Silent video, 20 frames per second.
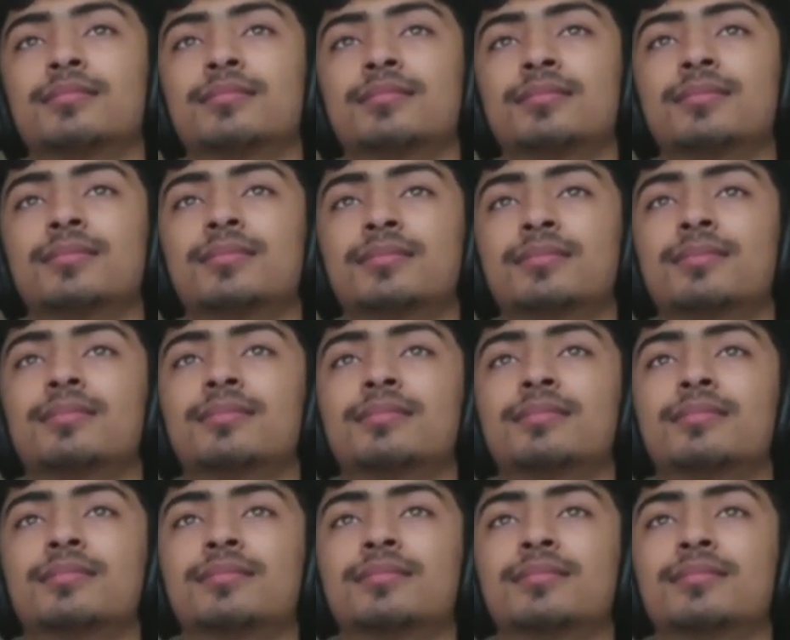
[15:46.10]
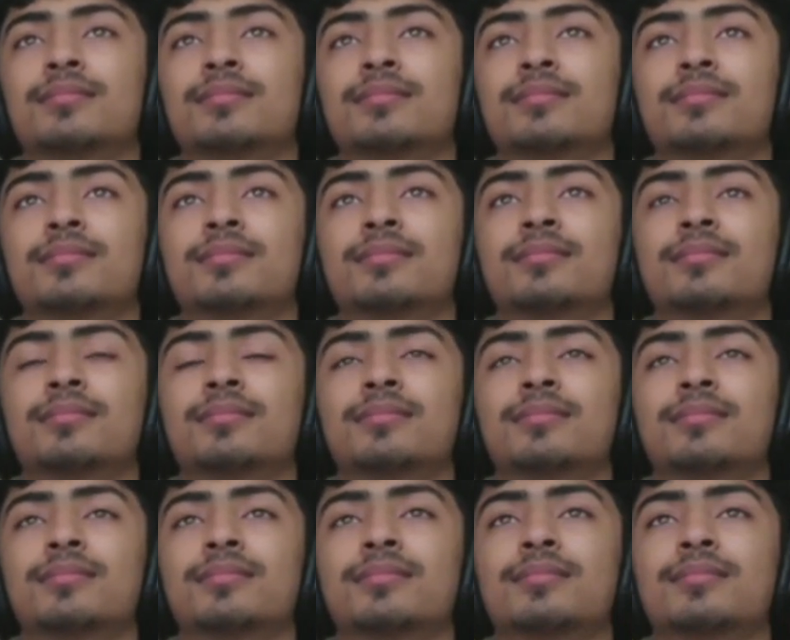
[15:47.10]

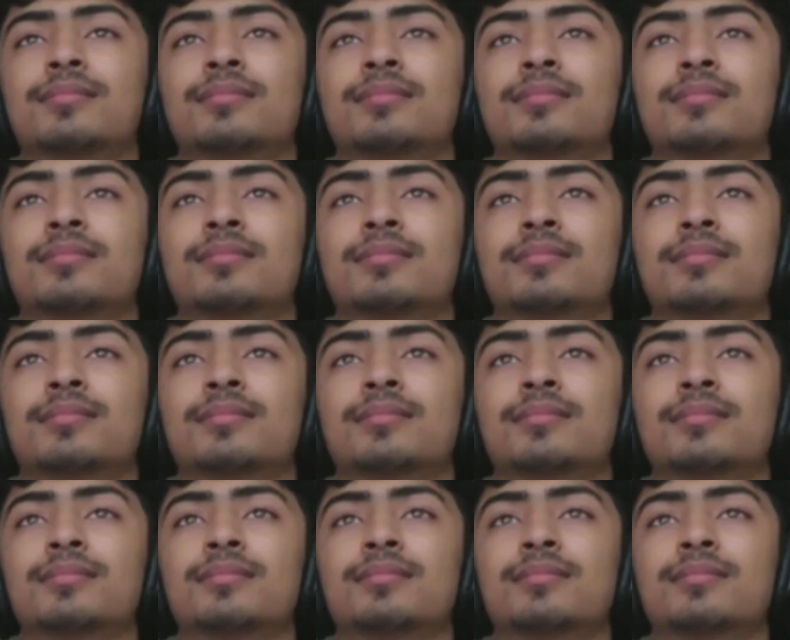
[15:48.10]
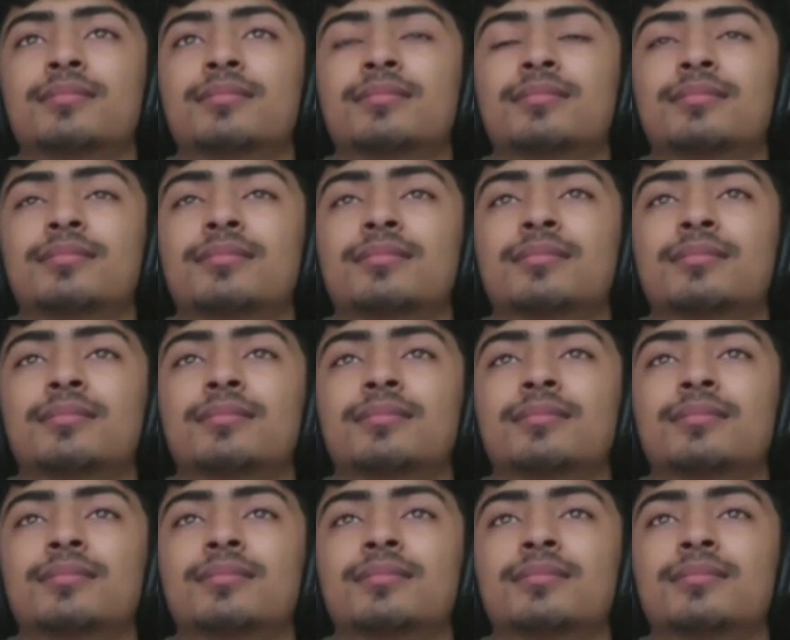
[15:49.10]

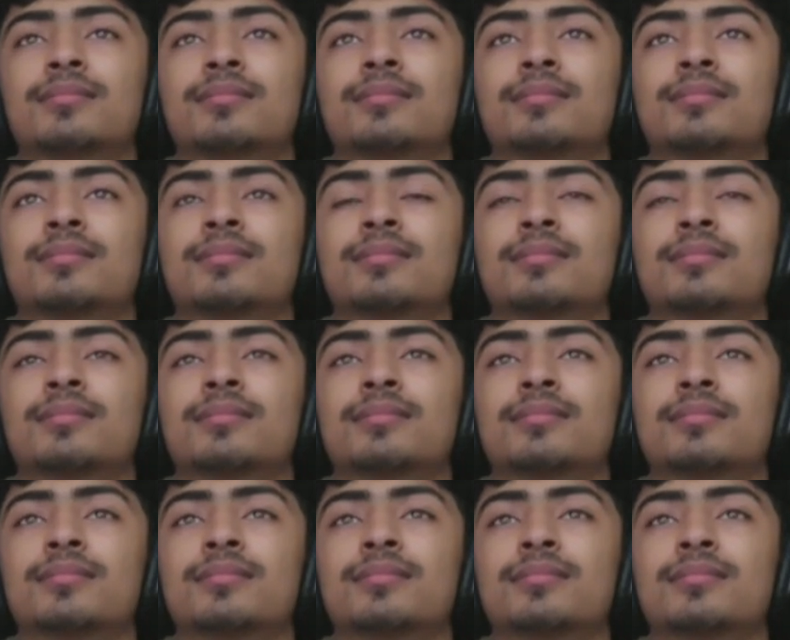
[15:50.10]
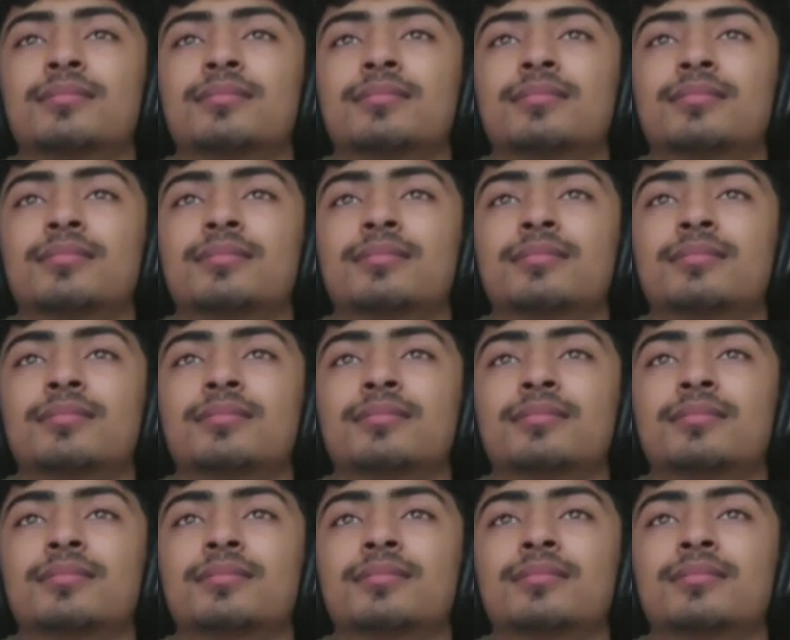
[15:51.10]

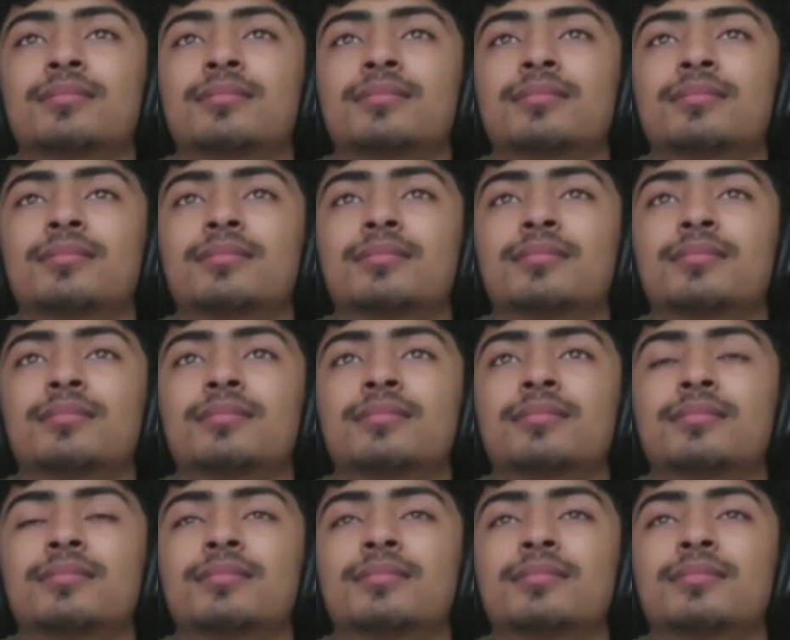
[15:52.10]
(silent)